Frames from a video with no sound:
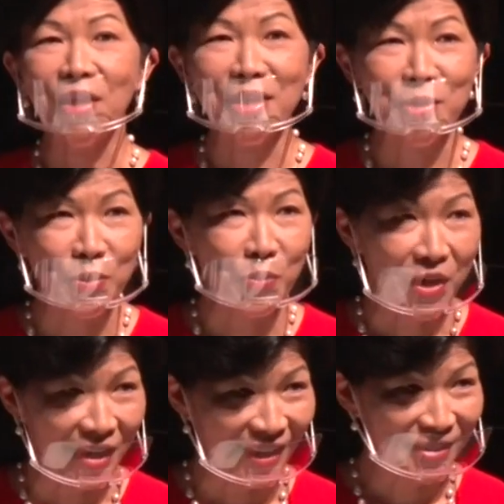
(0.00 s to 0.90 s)
I know
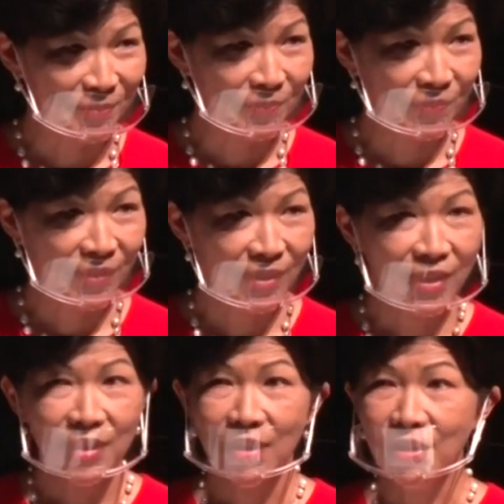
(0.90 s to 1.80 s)
why.
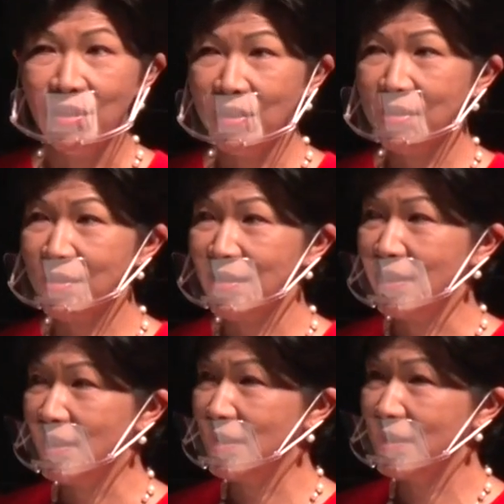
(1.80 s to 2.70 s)
This
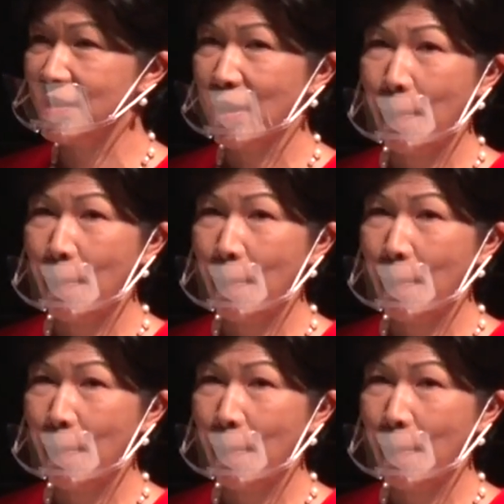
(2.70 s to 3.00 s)
is